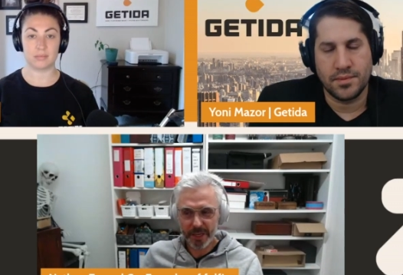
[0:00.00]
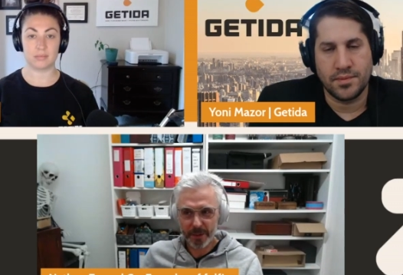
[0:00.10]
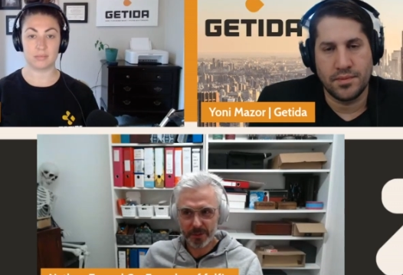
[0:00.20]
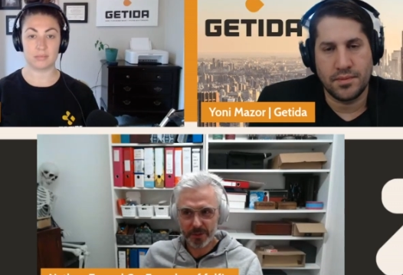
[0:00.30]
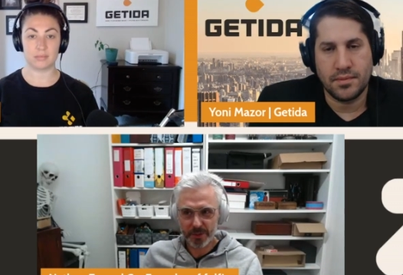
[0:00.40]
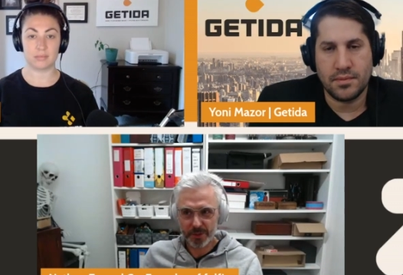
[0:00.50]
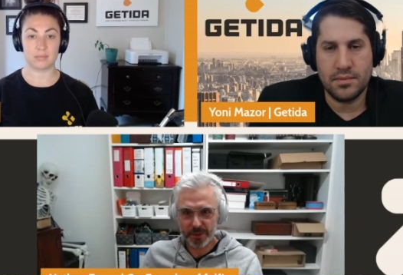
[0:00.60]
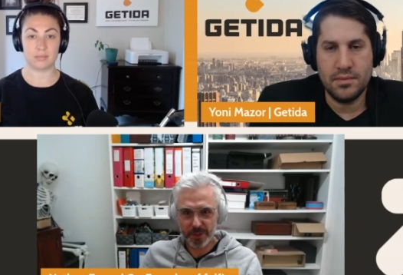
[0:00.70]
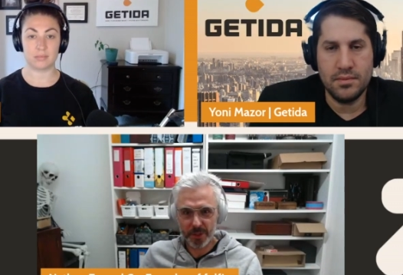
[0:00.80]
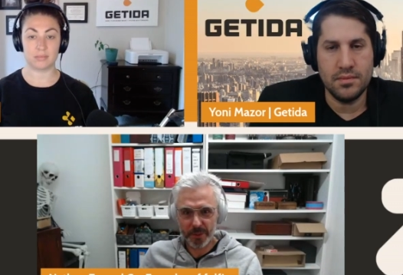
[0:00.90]
Speaker 1: out to
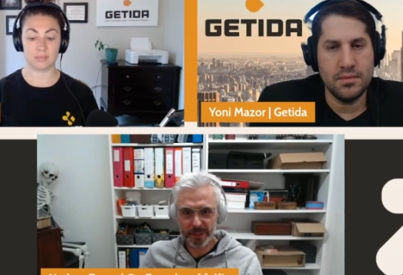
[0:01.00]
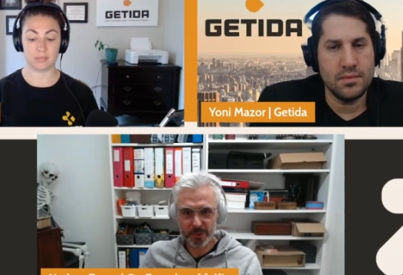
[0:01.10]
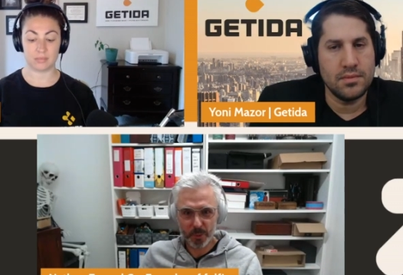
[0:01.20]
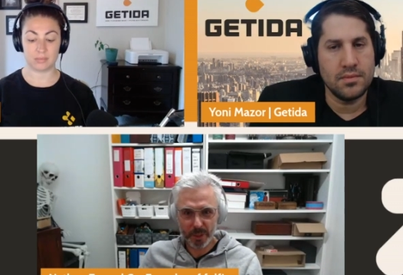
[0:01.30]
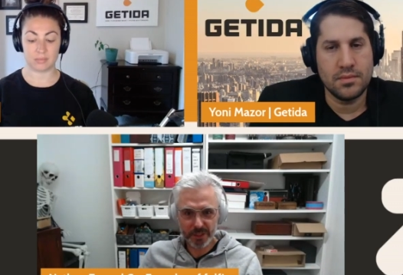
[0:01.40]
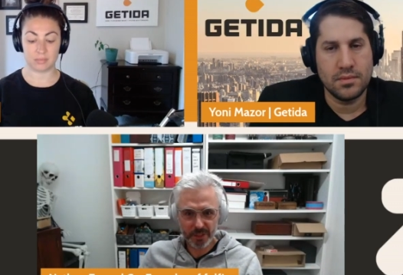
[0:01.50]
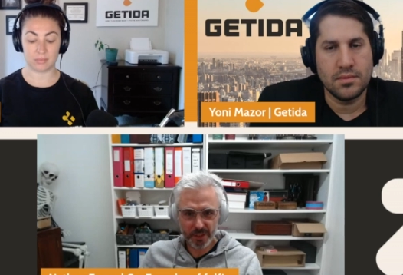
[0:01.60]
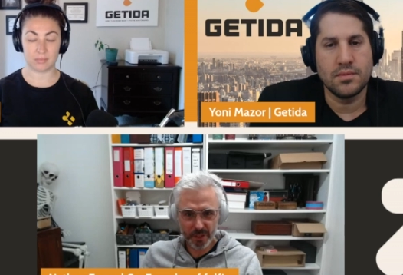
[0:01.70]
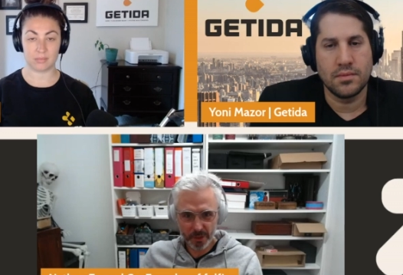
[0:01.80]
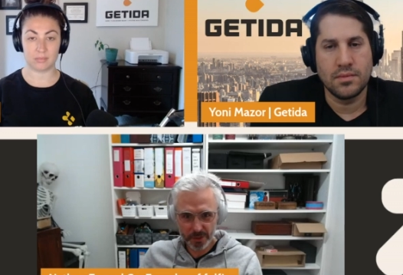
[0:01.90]
the U S West
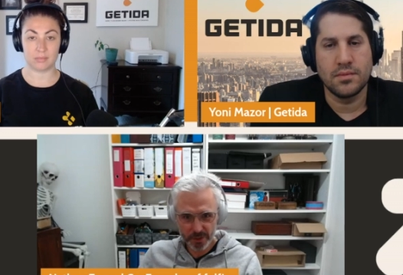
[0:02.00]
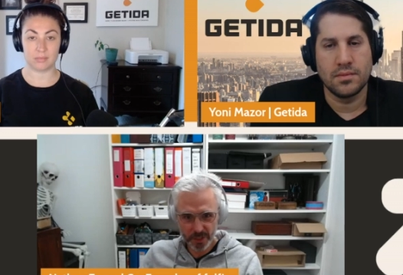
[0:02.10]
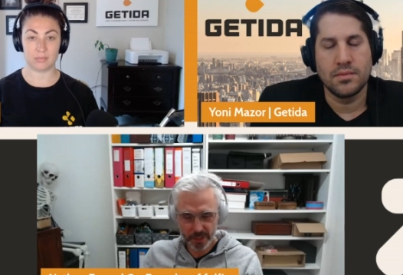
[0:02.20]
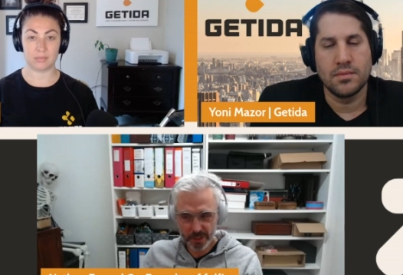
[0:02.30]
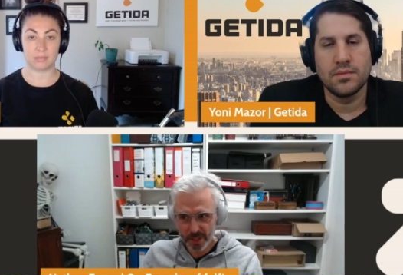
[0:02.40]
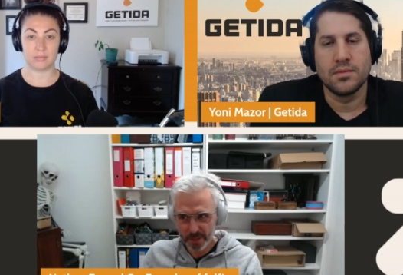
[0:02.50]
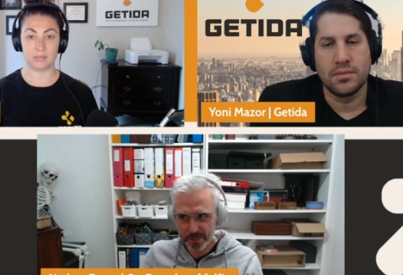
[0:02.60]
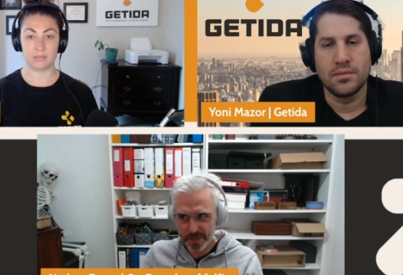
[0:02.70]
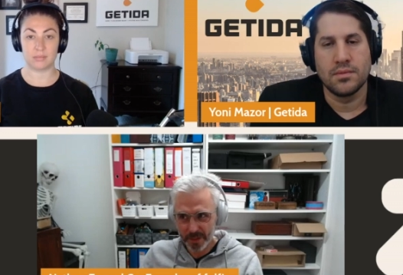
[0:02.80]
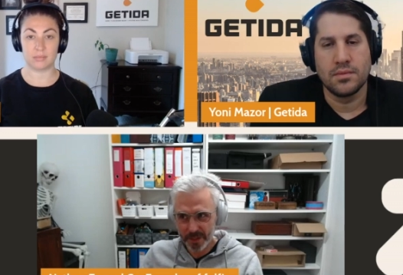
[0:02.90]
Coast. I'd done
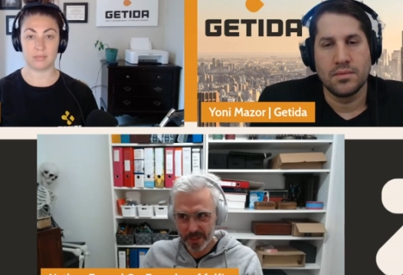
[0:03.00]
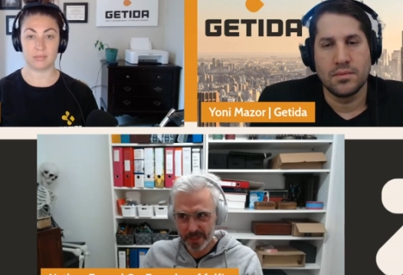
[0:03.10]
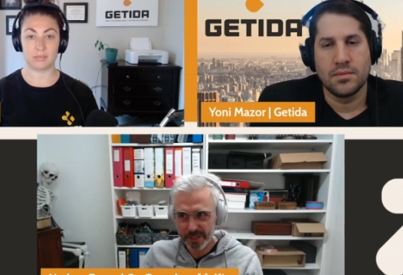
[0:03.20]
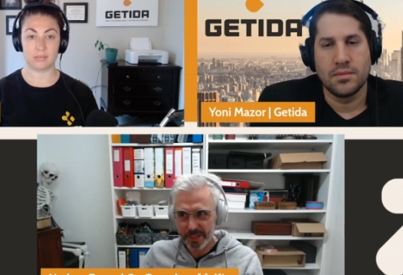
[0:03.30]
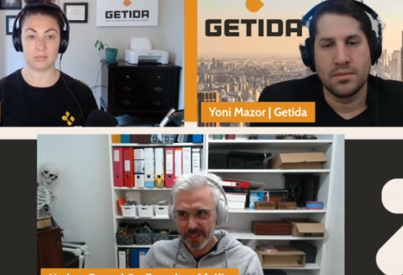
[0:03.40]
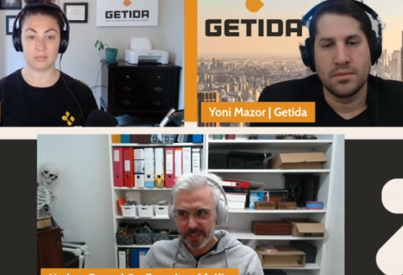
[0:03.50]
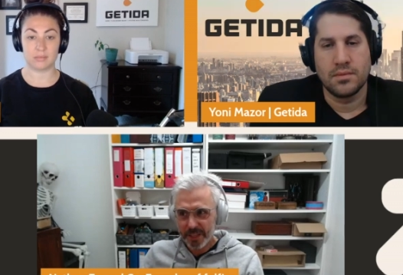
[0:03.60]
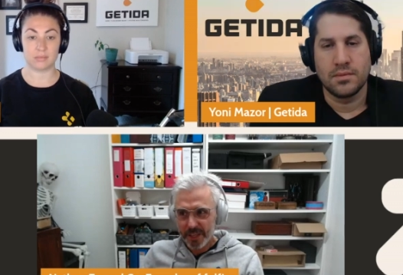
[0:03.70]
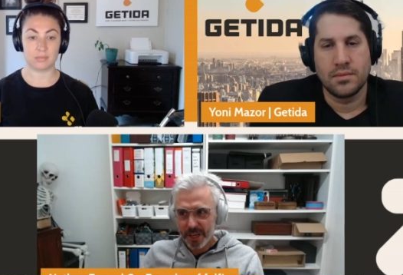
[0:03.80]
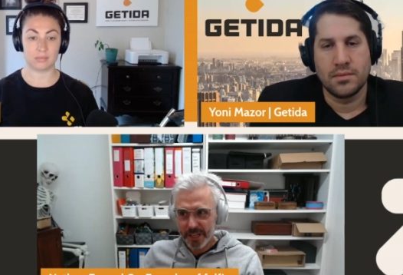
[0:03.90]
my,
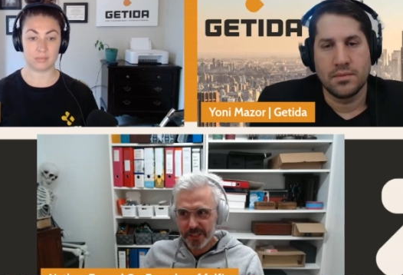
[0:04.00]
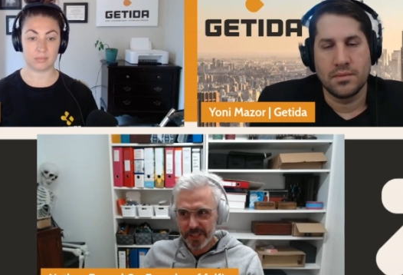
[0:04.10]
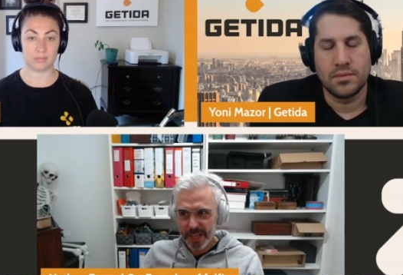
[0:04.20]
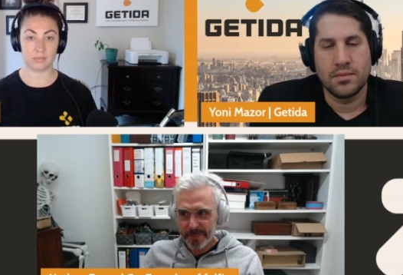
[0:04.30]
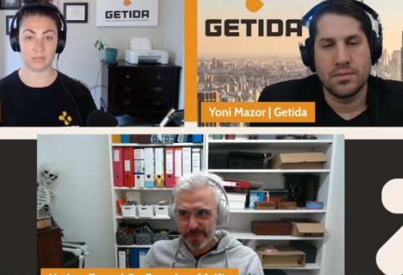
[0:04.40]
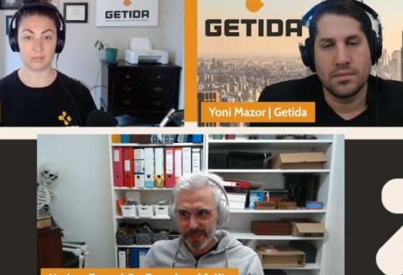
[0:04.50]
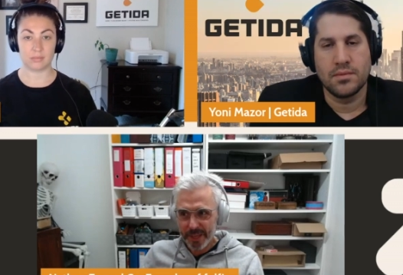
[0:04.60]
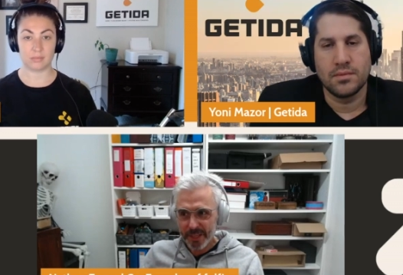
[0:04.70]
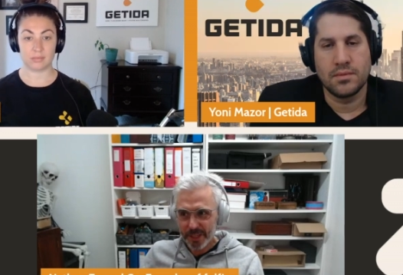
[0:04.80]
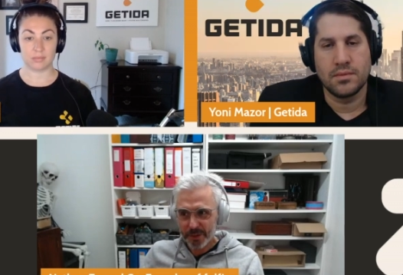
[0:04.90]
I'd done an M B A
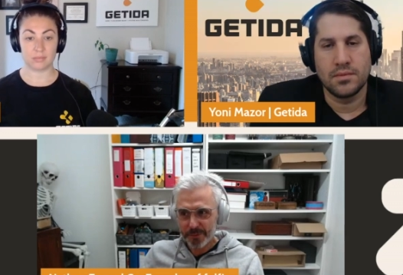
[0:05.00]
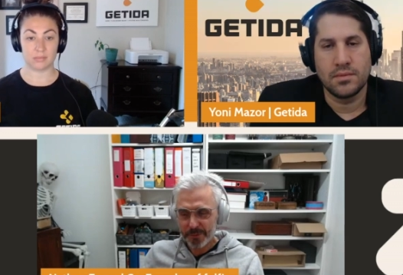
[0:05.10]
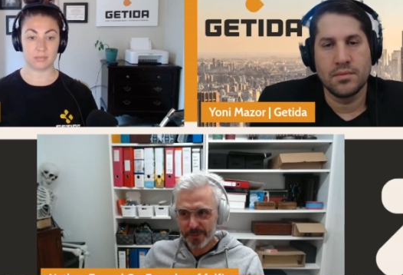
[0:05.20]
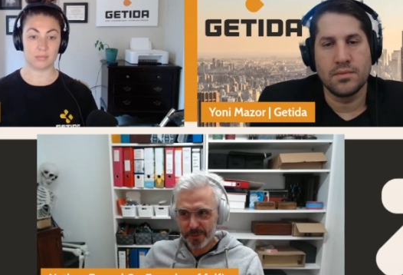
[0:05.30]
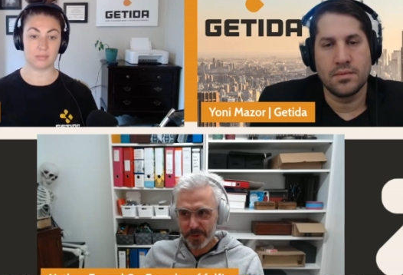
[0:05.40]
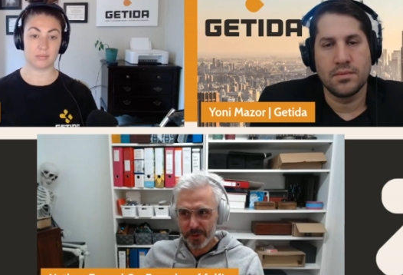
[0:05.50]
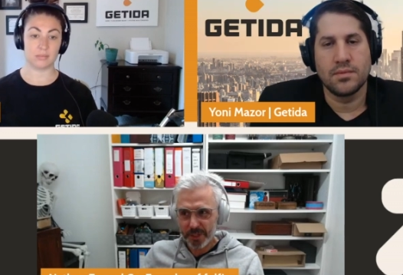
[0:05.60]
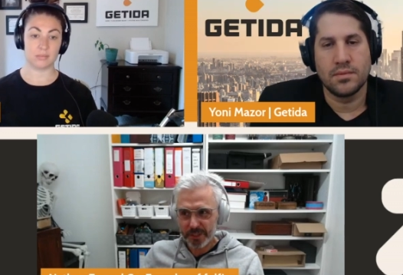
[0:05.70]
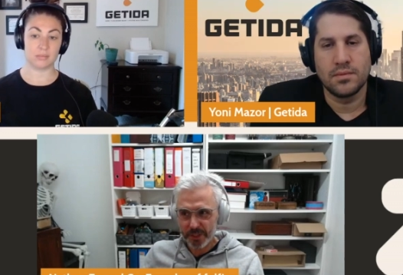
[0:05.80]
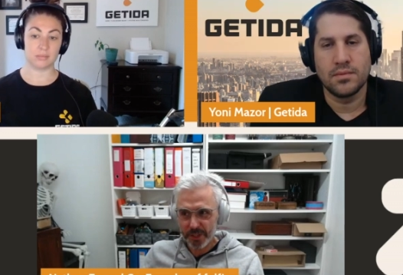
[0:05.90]
a few
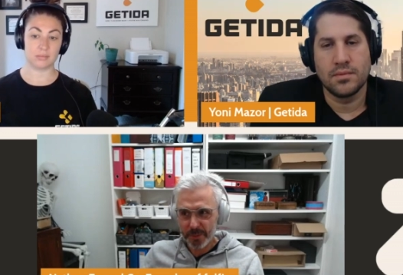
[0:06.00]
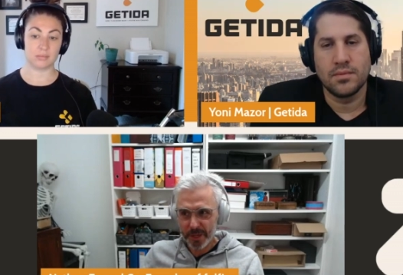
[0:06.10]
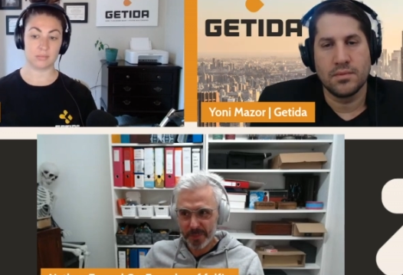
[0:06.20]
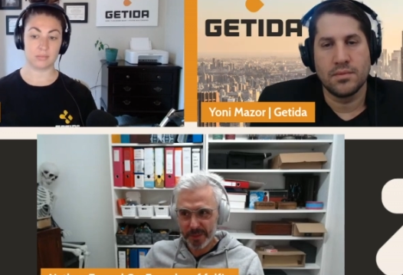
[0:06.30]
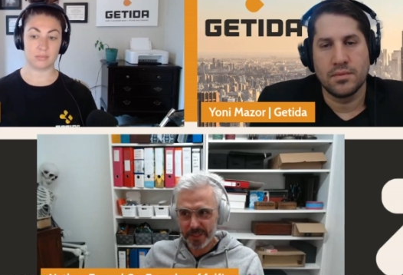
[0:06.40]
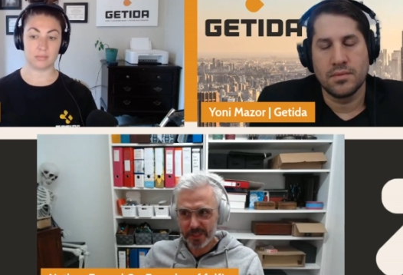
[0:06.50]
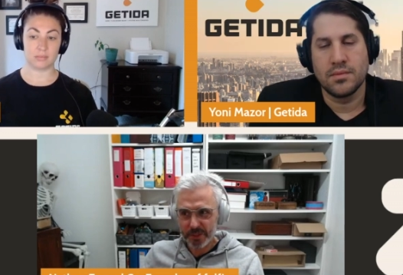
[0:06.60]
years earlier when I'd been in